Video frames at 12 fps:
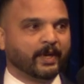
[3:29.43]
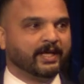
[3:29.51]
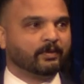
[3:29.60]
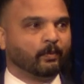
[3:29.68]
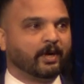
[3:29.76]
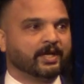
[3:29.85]

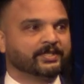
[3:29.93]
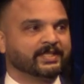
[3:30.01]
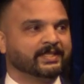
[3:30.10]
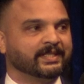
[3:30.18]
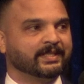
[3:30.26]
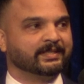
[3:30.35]
way to
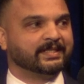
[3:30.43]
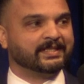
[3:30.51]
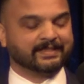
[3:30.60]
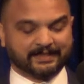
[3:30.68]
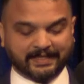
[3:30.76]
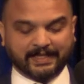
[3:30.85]
Washington,
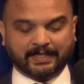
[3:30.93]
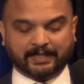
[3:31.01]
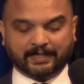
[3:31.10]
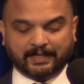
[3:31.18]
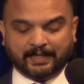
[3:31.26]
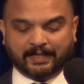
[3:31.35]

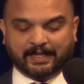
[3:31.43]
D.C.,